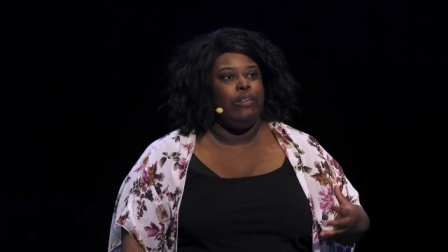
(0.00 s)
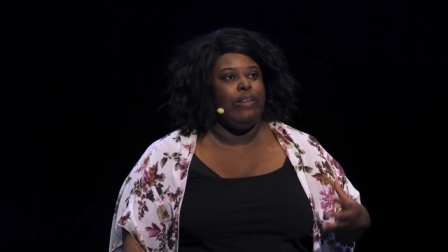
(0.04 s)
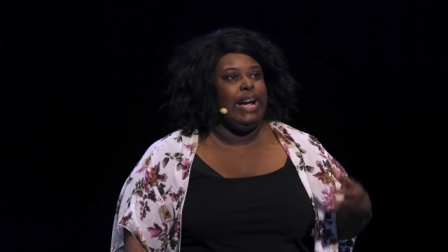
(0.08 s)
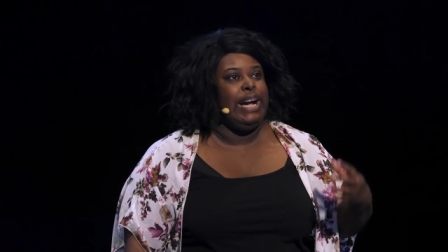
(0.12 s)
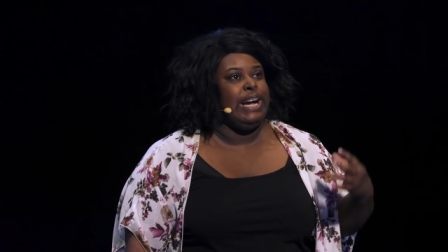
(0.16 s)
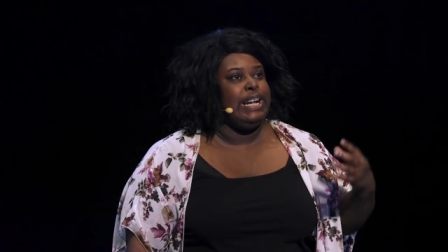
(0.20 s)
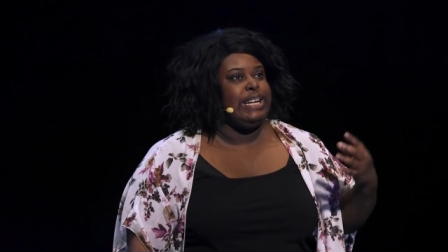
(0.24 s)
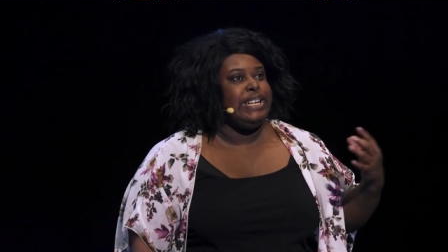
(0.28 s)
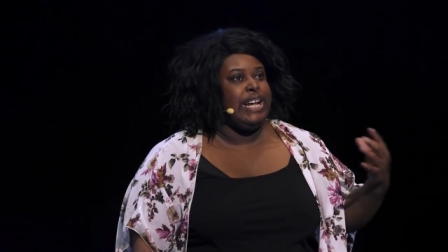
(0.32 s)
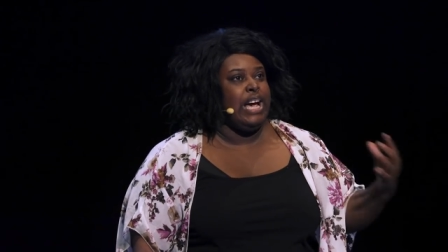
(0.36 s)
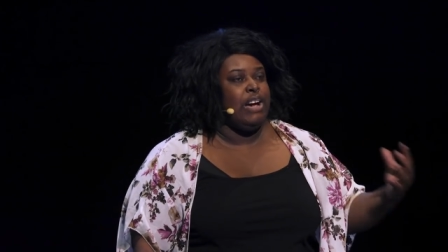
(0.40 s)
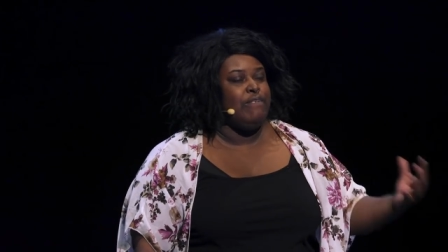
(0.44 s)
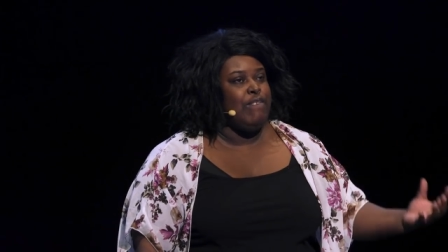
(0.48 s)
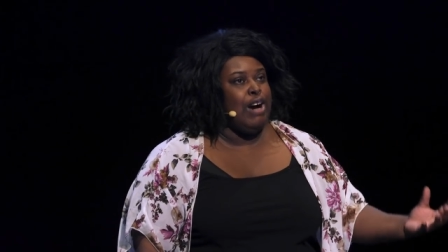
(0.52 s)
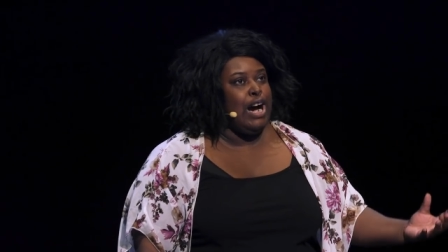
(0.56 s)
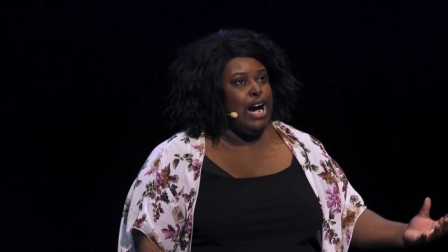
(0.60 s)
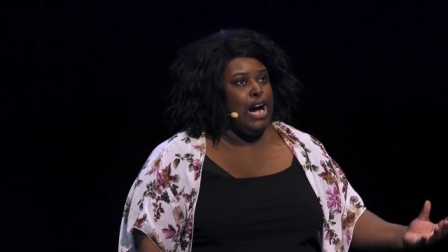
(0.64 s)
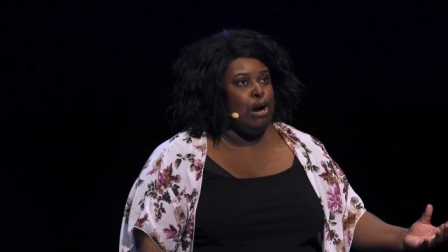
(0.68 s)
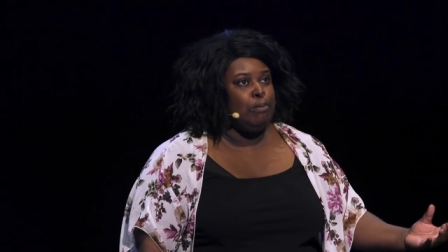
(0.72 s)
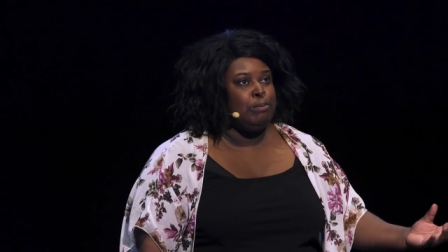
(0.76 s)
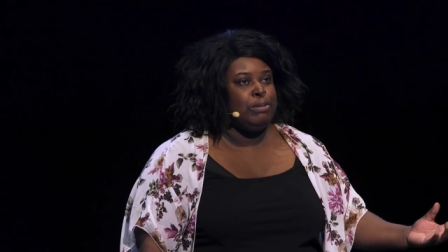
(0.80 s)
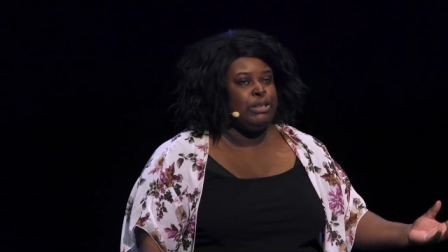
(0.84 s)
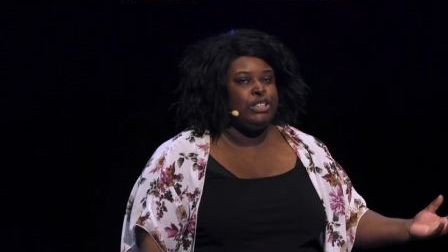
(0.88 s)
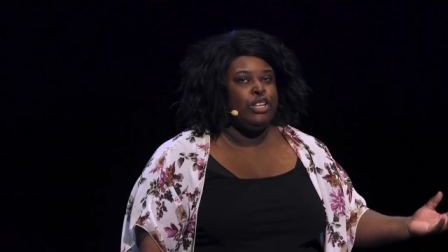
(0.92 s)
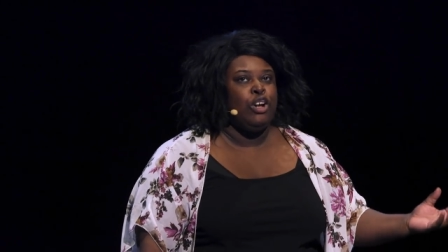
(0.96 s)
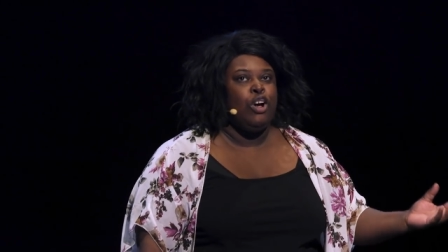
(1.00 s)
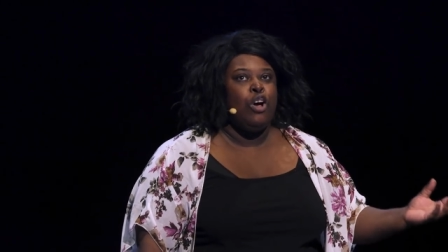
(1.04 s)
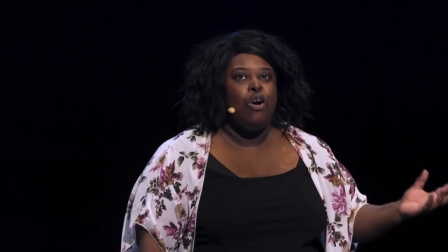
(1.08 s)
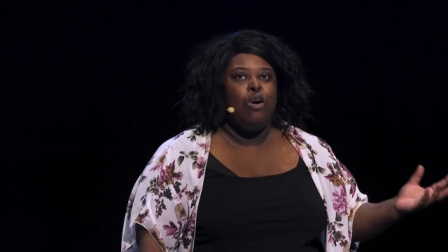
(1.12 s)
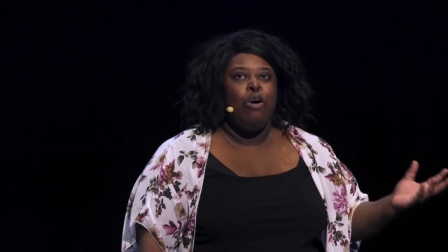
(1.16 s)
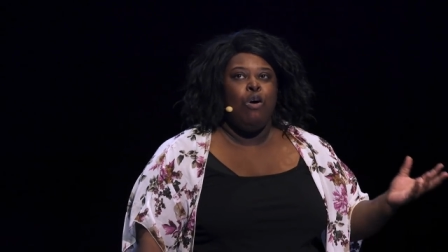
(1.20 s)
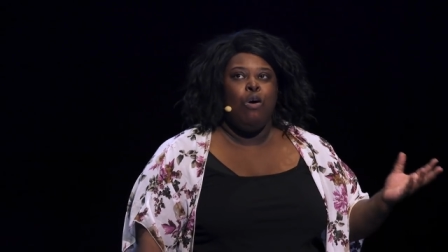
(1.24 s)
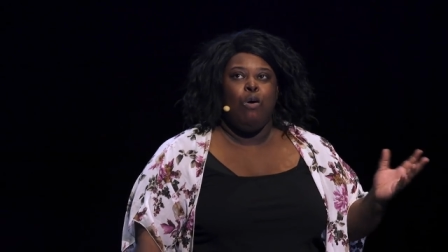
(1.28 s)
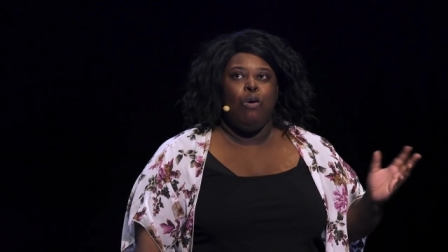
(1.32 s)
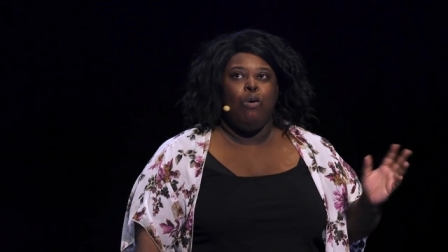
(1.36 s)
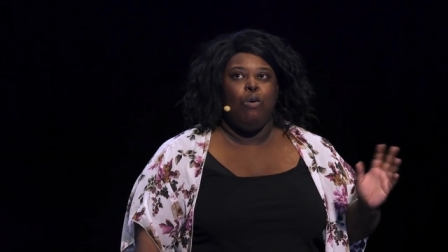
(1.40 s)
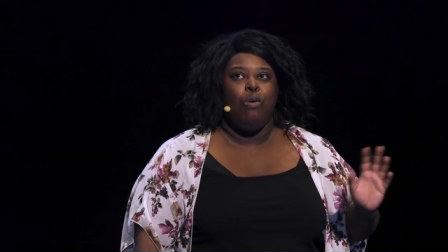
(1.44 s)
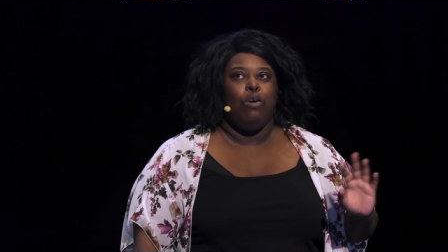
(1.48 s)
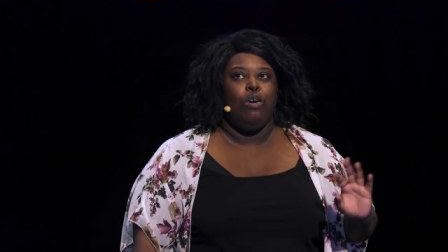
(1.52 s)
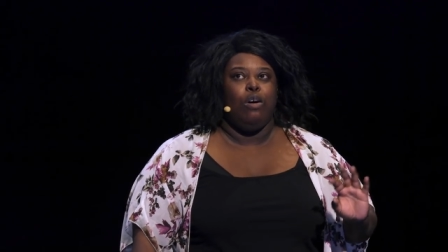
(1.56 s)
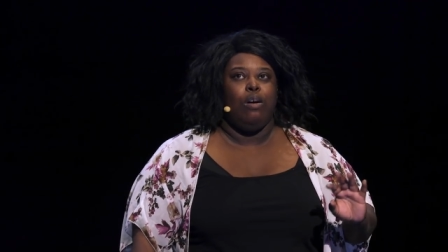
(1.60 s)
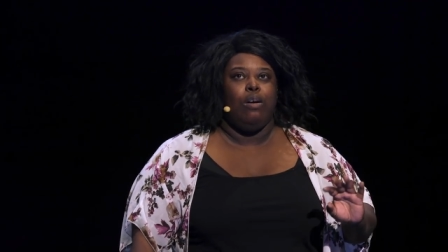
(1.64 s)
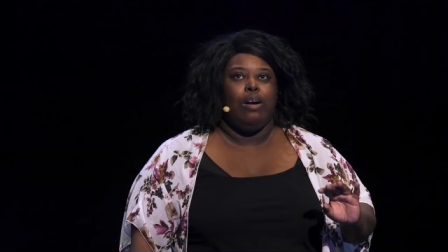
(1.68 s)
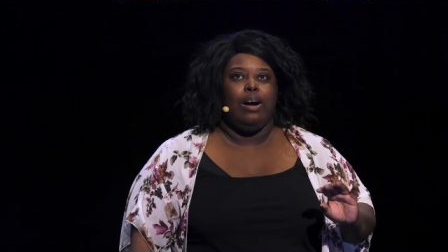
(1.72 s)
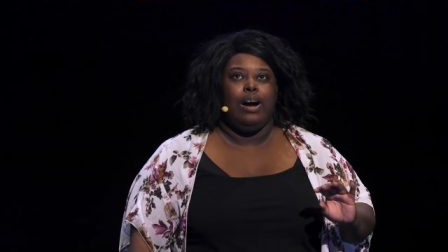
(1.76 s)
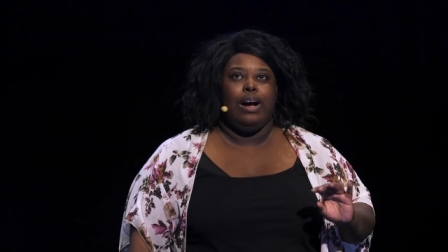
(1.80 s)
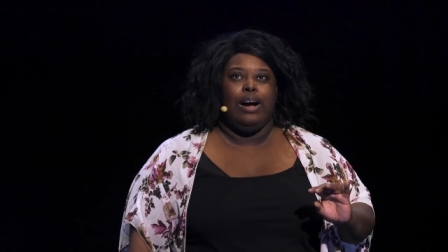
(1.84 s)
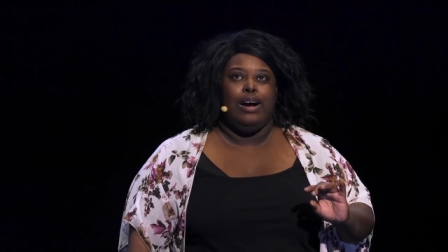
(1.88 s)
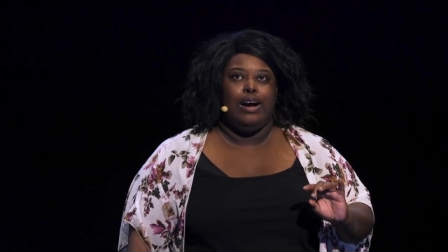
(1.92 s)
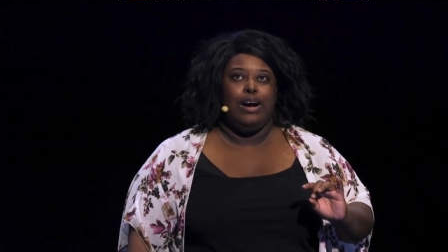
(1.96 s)
like DevOps
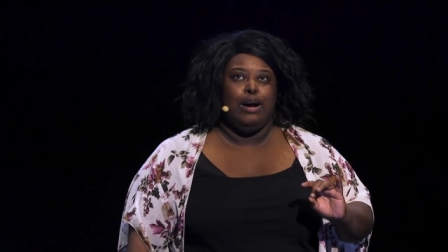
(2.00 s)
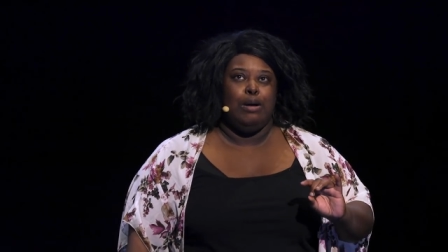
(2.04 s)
or